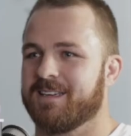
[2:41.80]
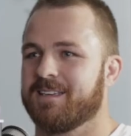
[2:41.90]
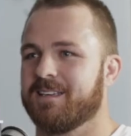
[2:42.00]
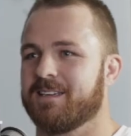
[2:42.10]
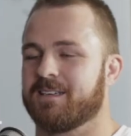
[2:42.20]

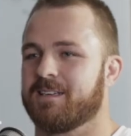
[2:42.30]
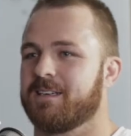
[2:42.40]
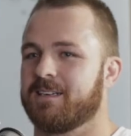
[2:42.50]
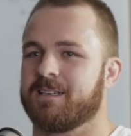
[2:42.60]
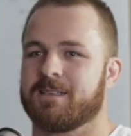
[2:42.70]

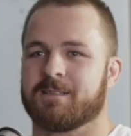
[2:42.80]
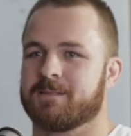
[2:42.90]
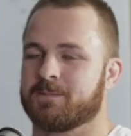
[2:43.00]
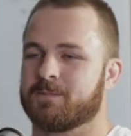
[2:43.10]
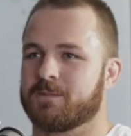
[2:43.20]
Yeah,
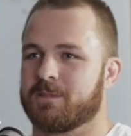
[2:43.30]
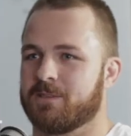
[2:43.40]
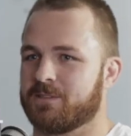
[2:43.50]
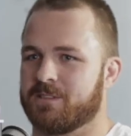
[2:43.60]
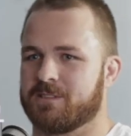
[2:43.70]

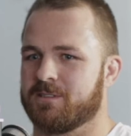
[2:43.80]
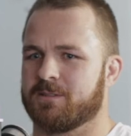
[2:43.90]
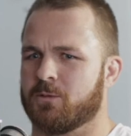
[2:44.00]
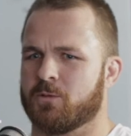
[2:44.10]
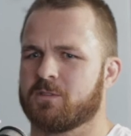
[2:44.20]
look, just
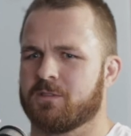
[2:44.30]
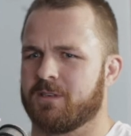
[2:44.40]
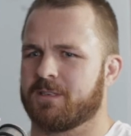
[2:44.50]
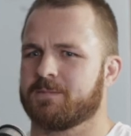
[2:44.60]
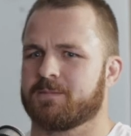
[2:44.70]
also like